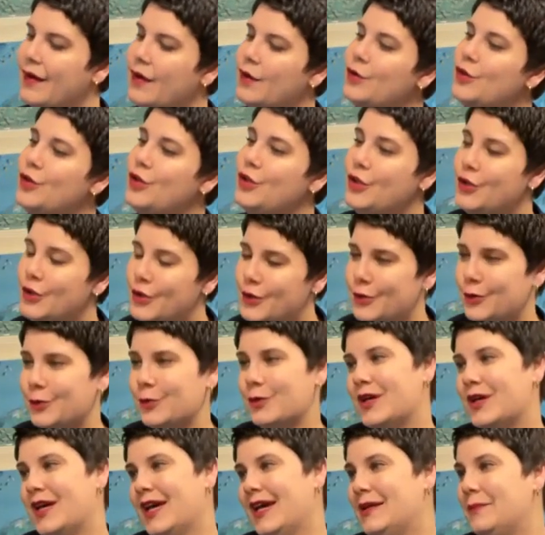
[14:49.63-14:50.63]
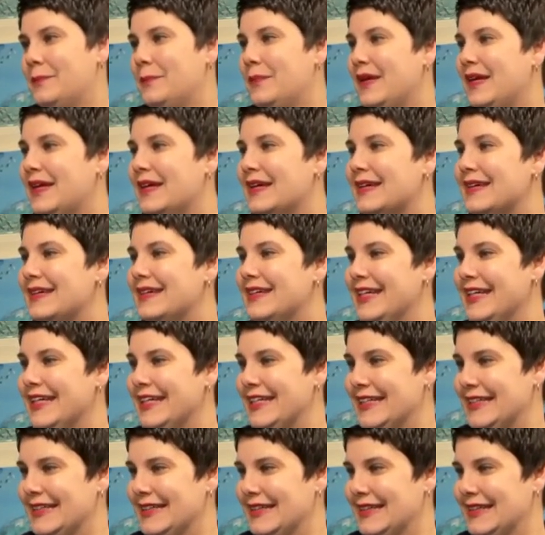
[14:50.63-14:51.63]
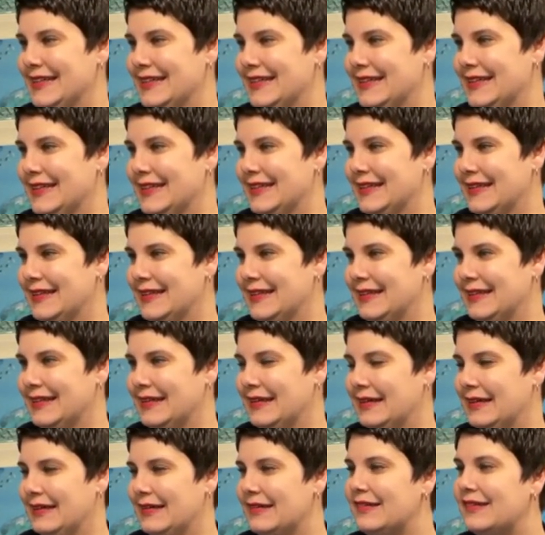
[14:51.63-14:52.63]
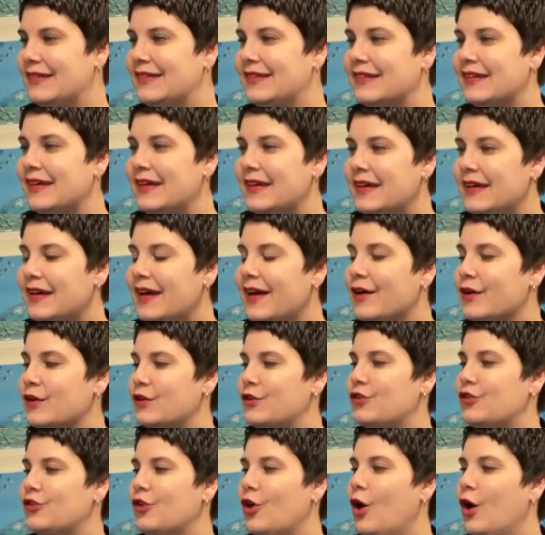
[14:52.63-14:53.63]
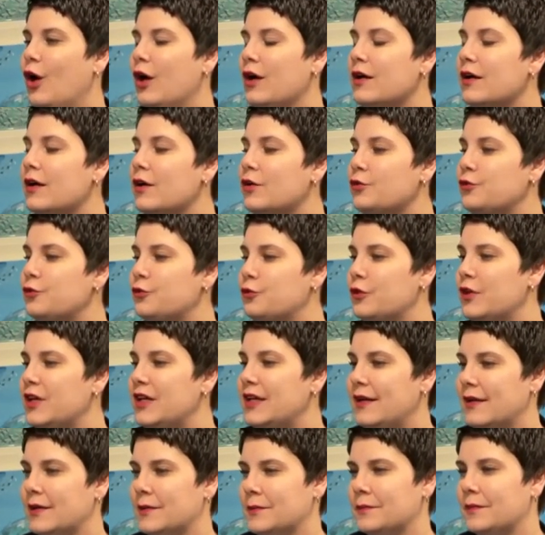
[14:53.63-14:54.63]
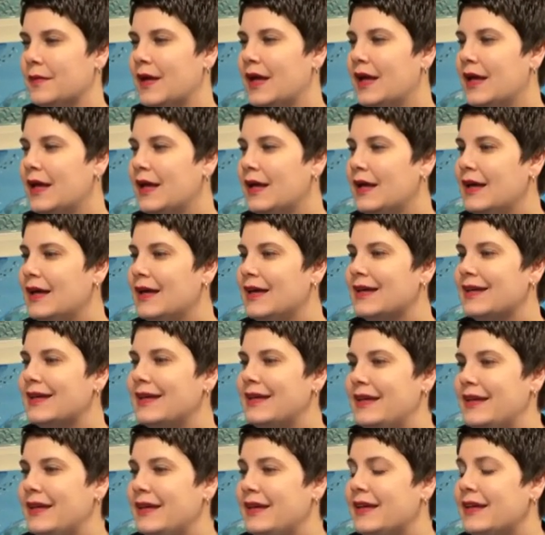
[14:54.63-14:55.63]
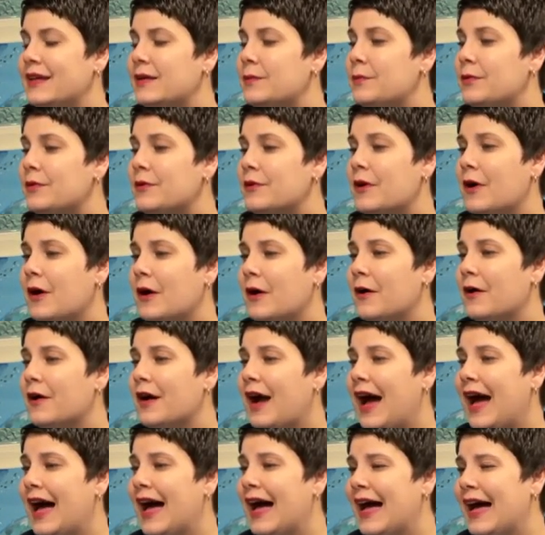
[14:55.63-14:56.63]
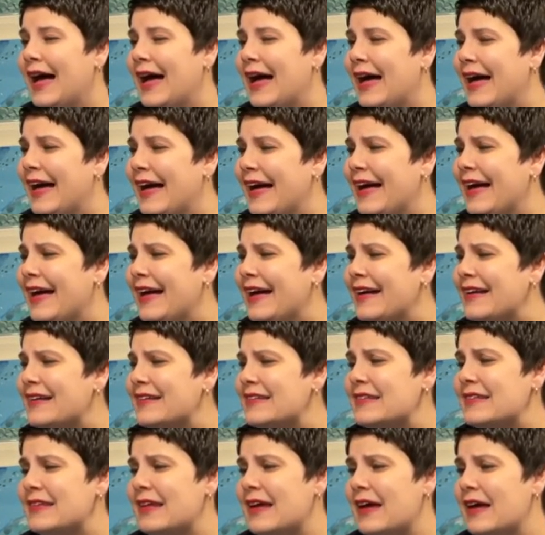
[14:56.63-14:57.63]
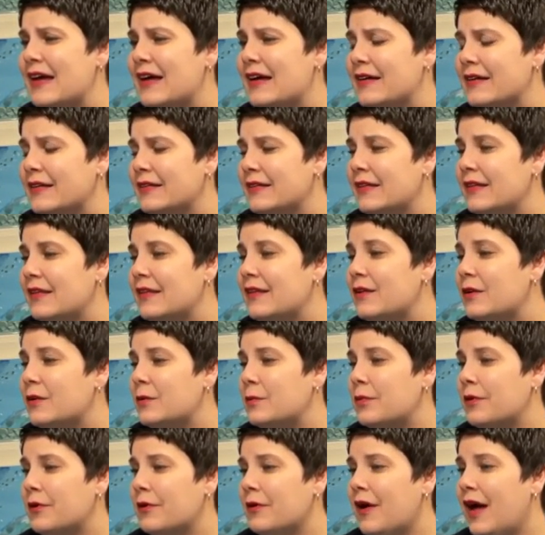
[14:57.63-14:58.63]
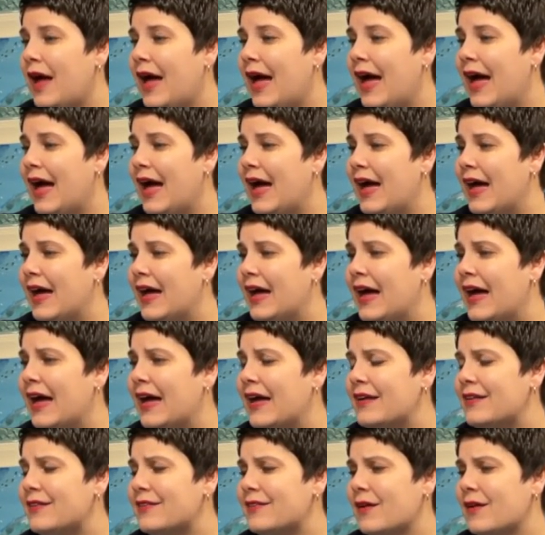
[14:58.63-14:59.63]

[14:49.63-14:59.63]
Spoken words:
You can be a king. Sing a song of freedom. Keep your eyes on the prize.